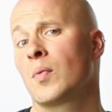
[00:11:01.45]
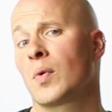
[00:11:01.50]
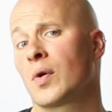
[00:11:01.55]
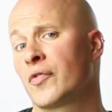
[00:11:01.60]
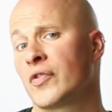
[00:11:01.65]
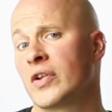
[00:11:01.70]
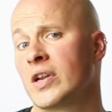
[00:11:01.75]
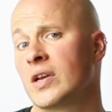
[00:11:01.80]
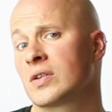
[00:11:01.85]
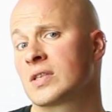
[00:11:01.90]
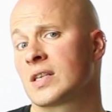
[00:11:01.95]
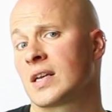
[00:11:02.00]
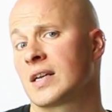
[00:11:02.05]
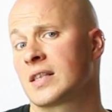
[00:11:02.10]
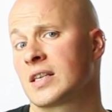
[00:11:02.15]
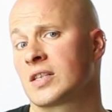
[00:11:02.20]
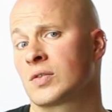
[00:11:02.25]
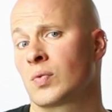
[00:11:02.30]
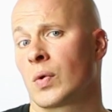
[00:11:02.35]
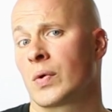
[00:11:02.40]
more videos like
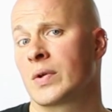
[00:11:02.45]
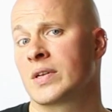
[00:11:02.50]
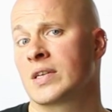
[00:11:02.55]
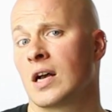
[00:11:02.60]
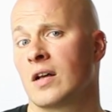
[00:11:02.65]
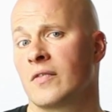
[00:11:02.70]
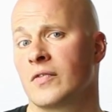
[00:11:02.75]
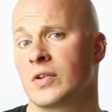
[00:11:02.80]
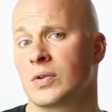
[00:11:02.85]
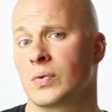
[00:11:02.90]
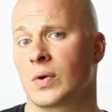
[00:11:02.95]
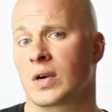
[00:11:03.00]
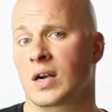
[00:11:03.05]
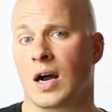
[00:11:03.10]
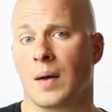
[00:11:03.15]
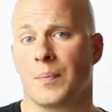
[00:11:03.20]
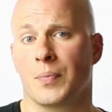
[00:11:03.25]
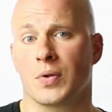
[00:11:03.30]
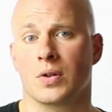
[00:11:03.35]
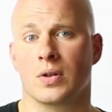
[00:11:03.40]
this where we delve into a
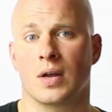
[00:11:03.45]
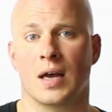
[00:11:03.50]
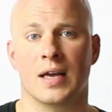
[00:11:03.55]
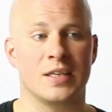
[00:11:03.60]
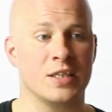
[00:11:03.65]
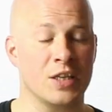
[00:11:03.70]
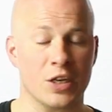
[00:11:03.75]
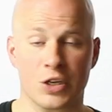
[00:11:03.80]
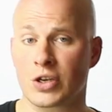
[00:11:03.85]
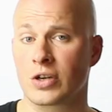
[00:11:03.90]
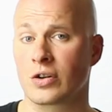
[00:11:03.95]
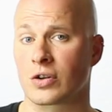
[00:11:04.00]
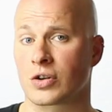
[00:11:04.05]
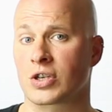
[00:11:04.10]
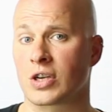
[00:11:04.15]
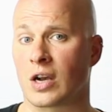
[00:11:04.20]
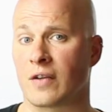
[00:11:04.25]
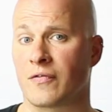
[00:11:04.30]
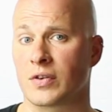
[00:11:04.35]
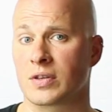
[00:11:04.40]
couple additional
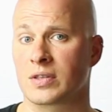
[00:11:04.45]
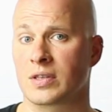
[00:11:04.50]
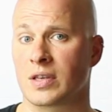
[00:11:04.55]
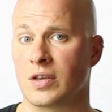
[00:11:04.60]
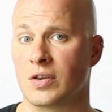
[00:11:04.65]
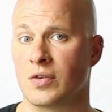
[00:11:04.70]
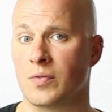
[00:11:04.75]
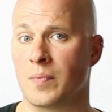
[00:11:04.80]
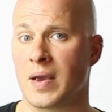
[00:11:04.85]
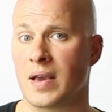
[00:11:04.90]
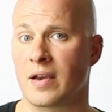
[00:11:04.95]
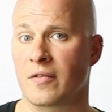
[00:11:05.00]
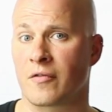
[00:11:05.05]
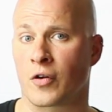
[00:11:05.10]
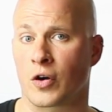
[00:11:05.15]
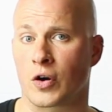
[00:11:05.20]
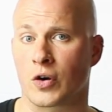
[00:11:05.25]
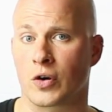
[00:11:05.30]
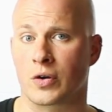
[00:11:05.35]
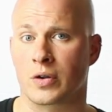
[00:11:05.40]
shuffles that you may have
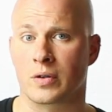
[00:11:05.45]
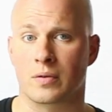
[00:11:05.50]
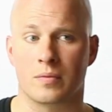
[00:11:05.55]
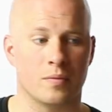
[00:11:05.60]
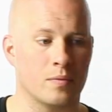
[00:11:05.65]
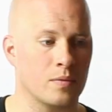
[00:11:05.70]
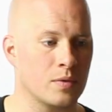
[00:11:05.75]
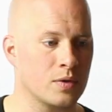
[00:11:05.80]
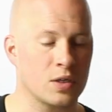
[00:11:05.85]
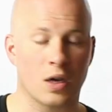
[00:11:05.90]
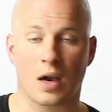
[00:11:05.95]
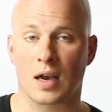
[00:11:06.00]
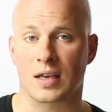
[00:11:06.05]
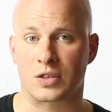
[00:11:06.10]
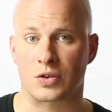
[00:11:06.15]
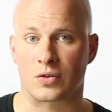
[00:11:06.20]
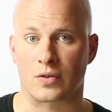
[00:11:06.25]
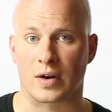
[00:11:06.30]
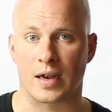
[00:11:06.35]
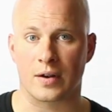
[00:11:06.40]
heard
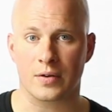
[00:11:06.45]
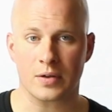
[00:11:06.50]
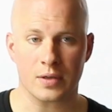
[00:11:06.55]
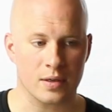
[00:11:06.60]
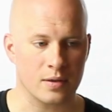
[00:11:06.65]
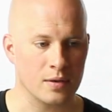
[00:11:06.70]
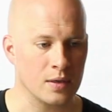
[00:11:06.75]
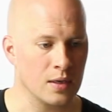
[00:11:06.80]
tossed around.